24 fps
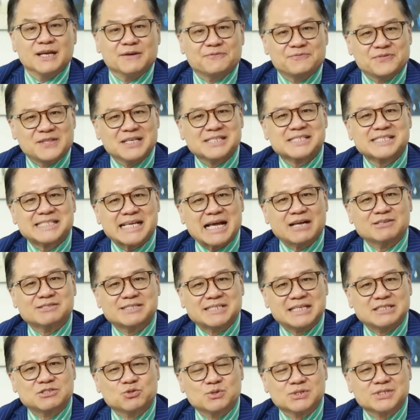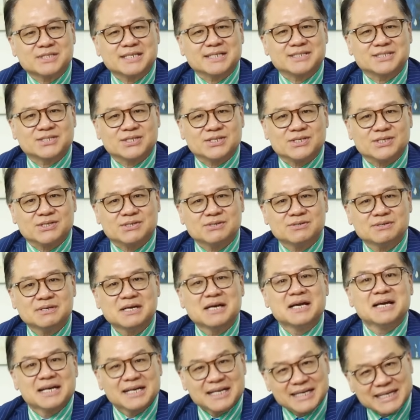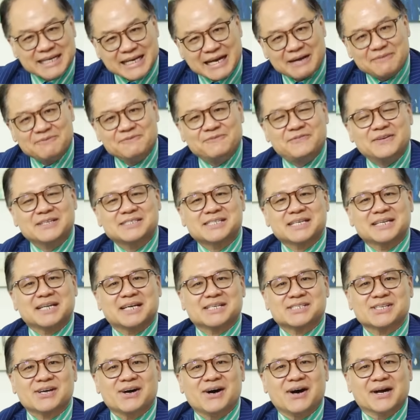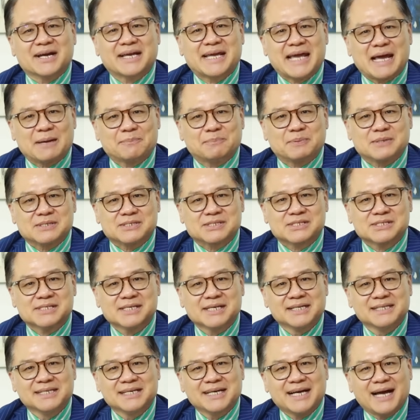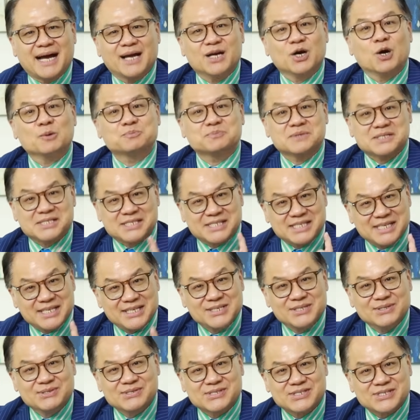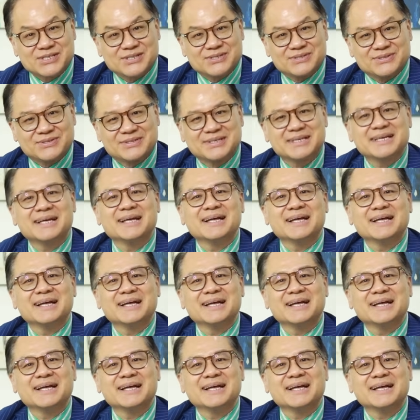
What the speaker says: If this sounds interesting to you, come visit us on campus. I hope to see you soon.